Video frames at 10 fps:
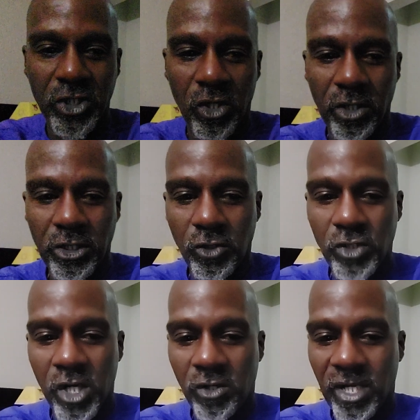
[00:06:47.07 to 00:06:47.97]
you're going to do,
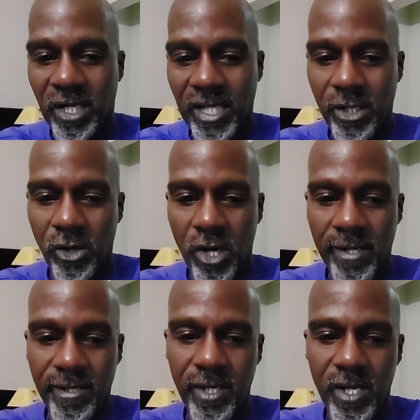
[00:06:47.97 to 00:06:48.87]
you're going to click
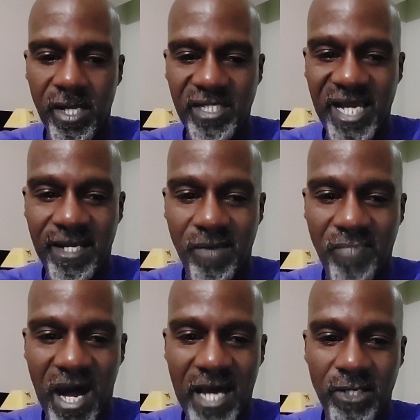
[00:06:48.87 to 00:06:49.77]
on down the
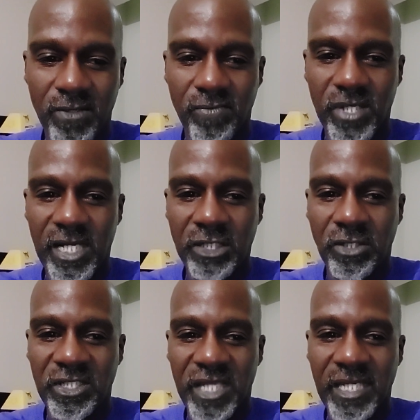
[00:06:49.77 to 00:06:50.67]
bottom. It's
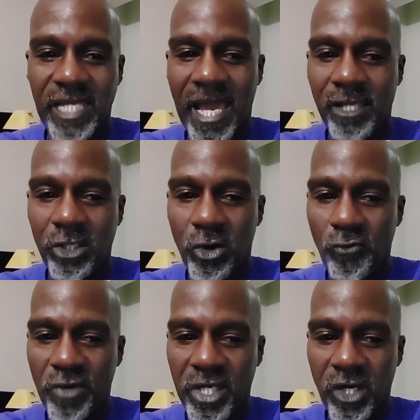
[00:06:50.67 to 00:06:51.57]
going to say download
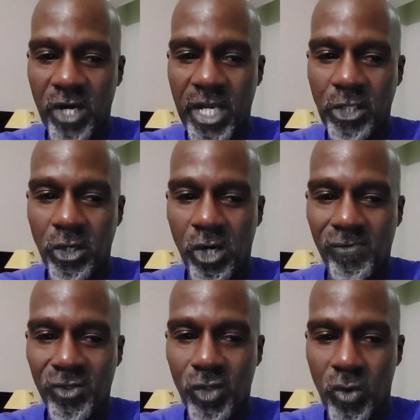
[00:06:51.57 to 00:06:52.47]
video in
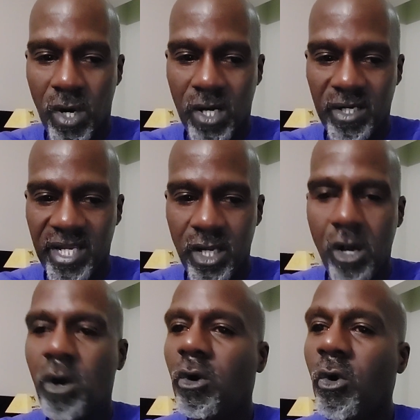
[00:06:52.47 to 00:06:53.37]
normal quality
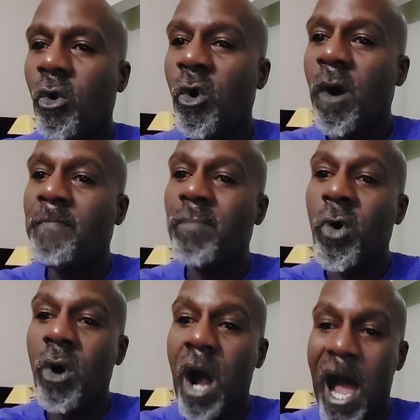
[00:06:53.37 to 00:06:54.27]
or
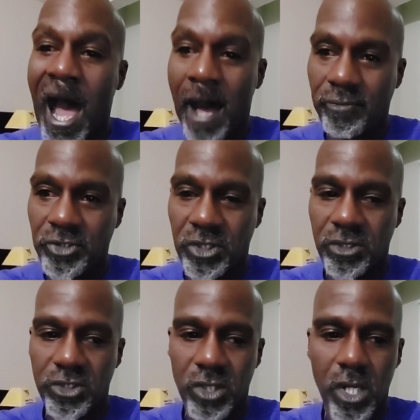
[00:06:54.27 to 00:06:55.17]
more
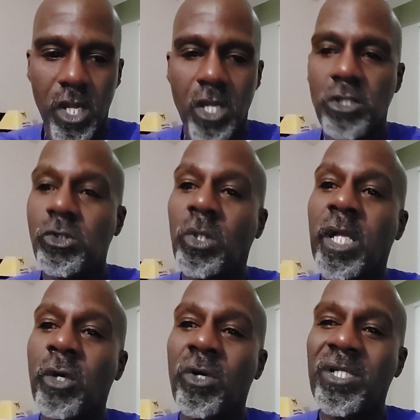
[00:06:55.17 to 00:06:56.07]
options. You
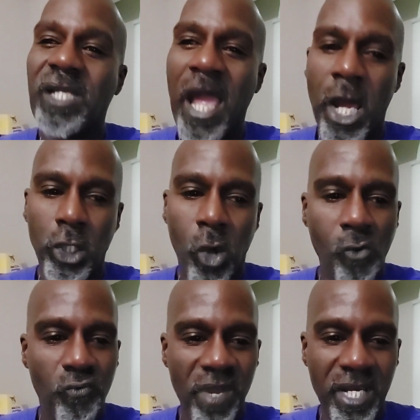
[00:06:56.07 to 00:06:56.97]
click on
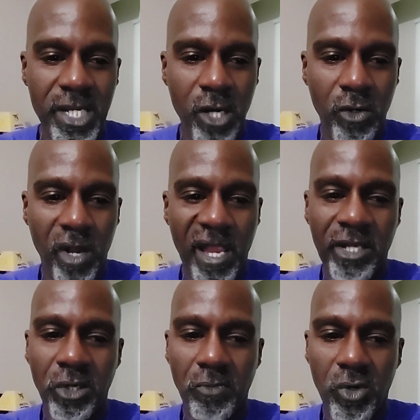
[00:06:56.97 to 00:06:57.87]
download video
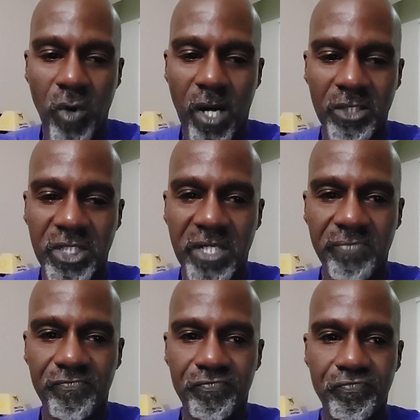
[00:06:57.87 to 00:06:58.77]
in normal quality.
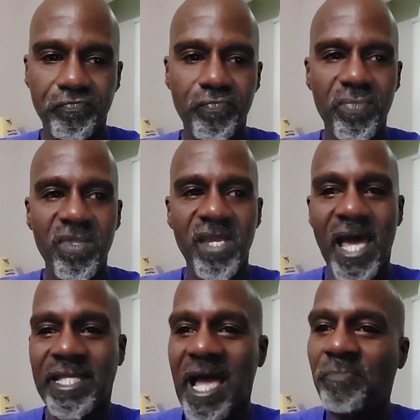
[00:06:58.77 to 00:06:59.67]

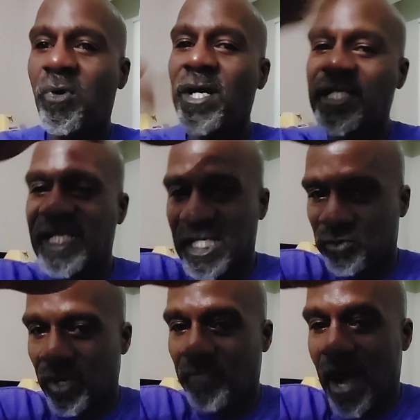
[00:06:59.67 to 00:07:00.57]
At that point, that's
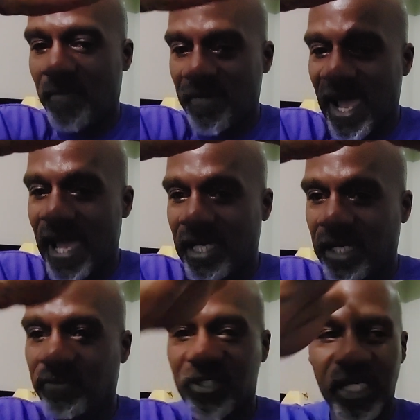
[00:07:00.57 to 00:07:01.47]
where the pop-up ad
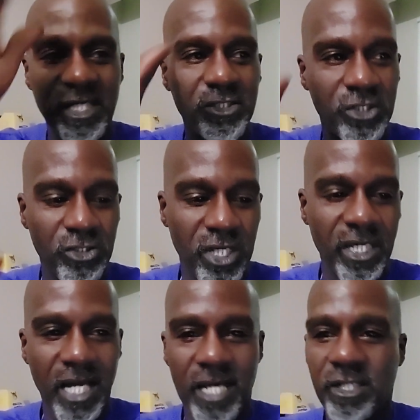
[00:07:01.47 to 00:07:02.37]
comes in, so you
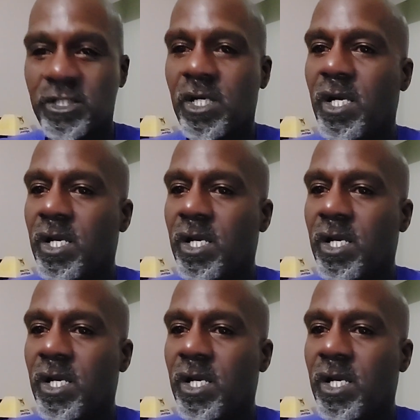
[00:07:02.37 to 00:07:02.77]
can kind of,